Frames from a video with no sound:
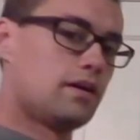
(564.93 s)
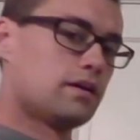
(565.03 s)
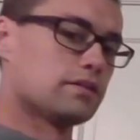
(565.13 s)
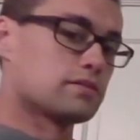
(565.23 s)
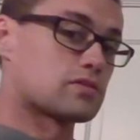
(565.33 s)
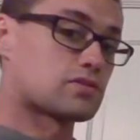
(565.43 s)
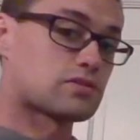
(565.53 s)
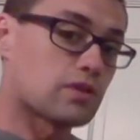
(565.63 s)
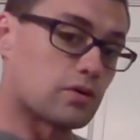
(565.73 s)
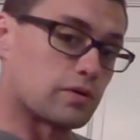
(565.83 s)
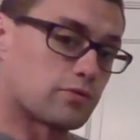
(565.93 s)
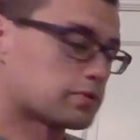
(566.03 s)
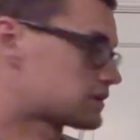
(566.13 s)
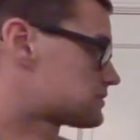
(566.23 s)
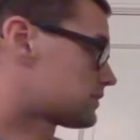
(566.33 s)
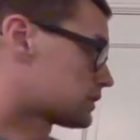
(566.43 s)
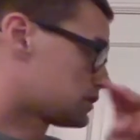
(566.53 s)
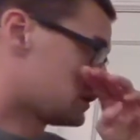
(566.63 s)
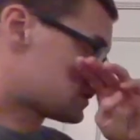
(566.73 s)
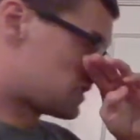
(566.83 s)
So if you pause the video,
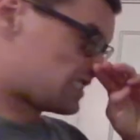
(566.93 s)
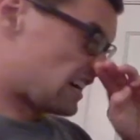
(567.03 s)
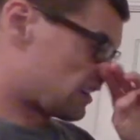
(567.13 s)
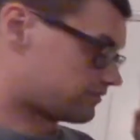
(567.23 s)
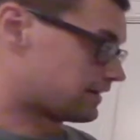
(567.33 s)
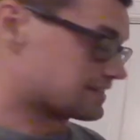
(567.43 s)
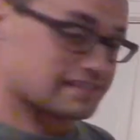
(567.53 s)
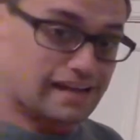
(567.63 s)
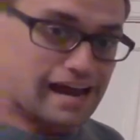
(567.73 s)
here's the sacrifice that I